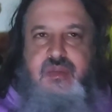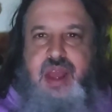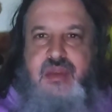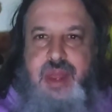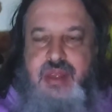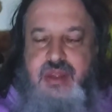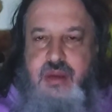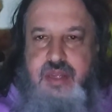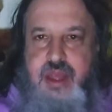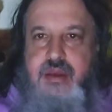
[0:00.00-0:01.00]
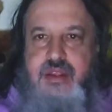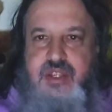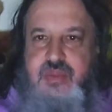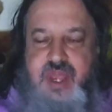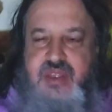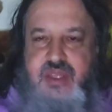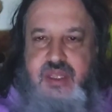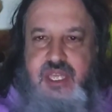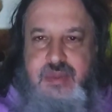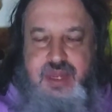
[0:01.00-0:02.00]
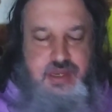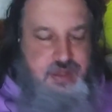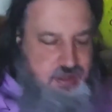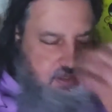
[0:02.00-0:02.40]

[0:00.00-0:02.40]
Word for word: of mathematical calculus is based on the limit.